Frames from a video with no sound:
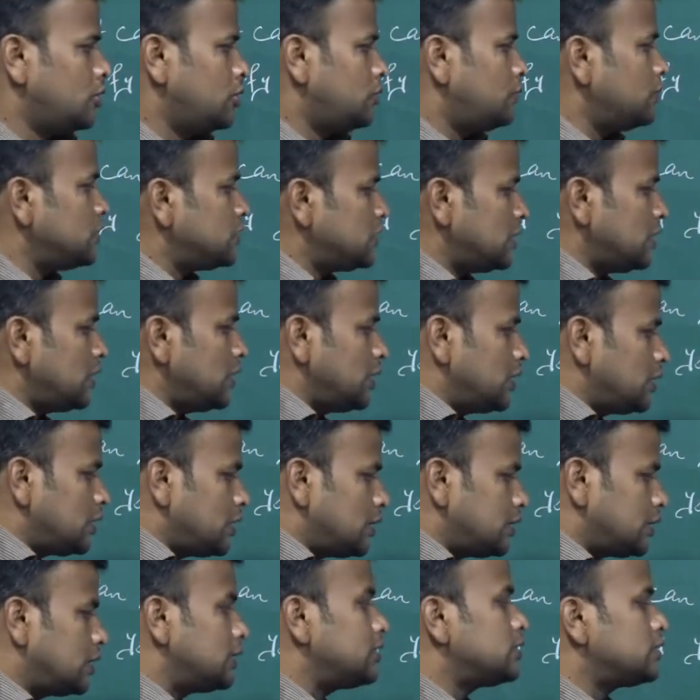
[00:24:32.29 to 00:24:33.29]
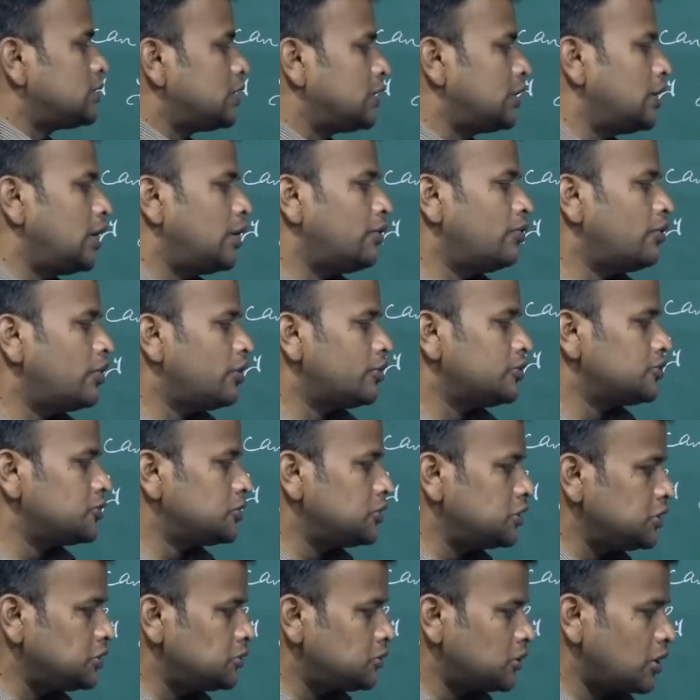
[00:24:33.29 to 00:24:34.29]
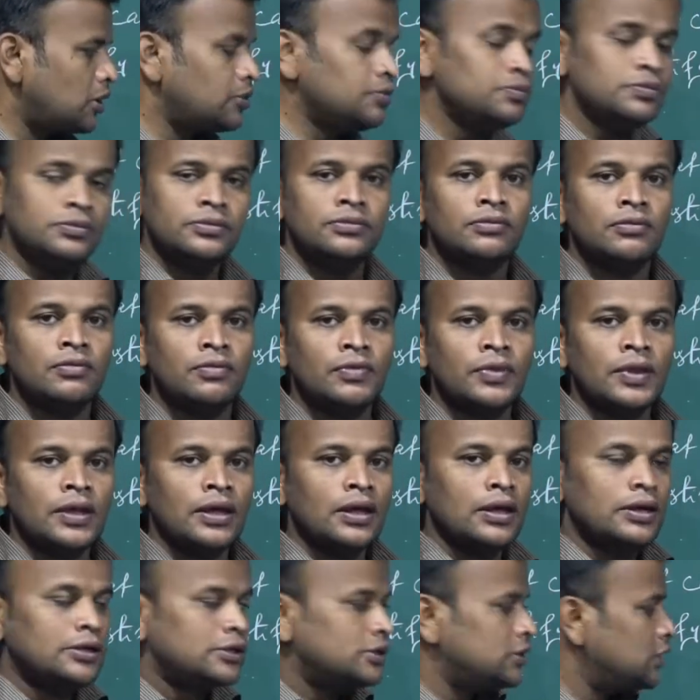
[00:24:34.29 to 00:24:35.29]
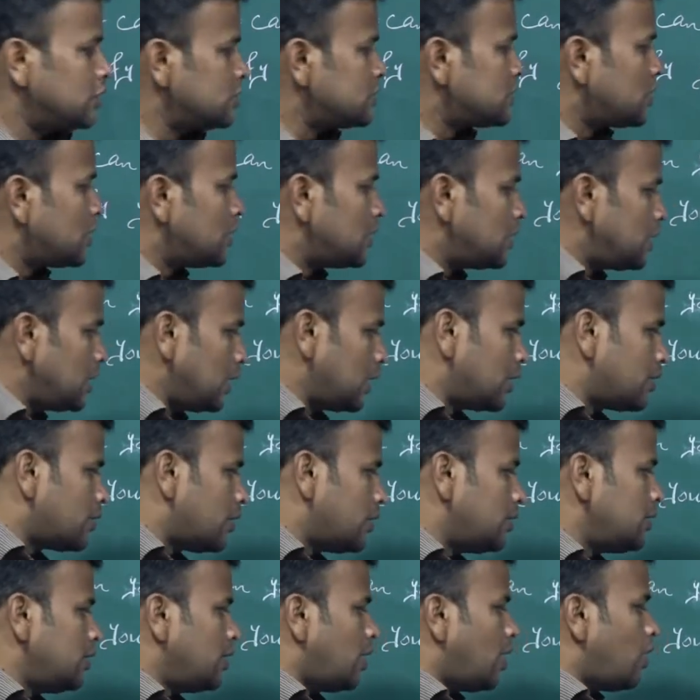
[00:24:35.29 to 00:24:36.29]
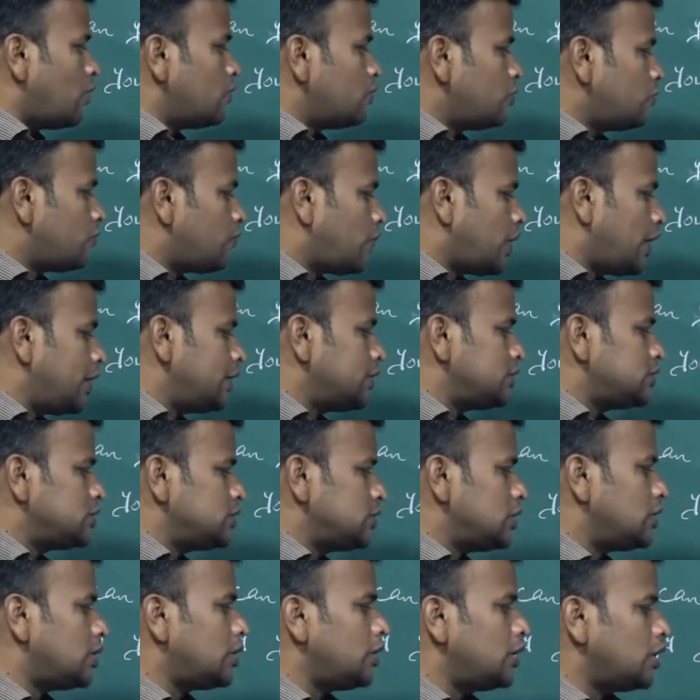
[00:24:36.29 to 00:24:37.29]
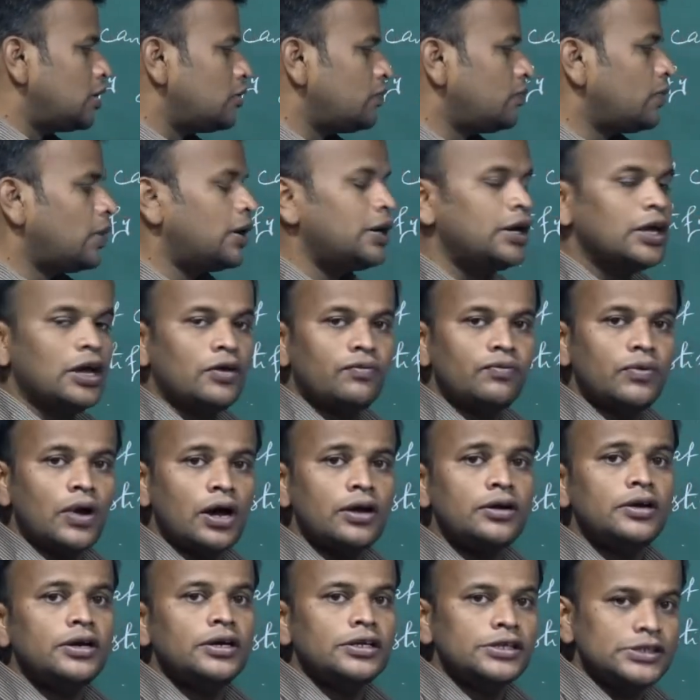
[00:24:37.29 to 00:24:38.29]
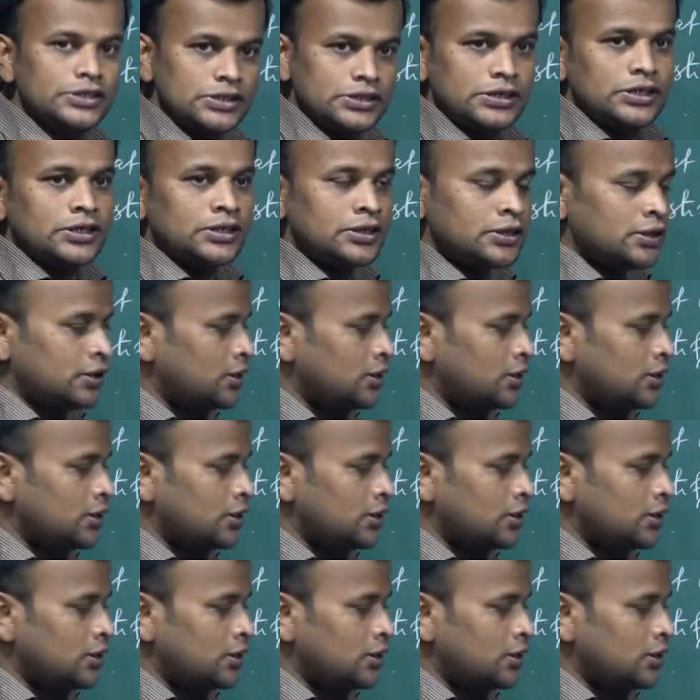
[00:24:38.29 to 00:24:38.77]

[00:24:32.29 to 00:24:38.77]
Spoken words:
We see in the 10th standard level also this sum. Just I recall how to find g dot f and f dot g.